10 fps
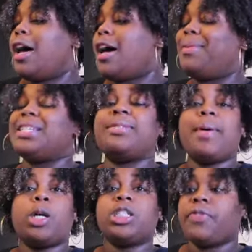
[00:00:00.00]
Um, it
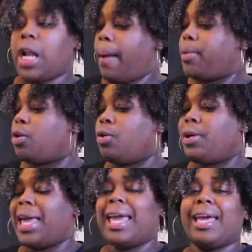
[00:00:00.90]
smells phenomenal
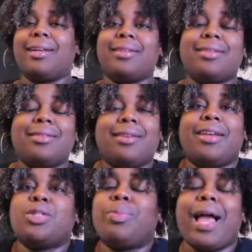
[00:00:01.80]
and
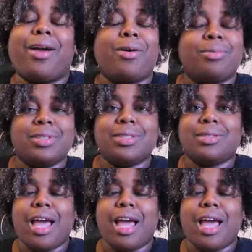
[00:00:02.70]
it's black owned.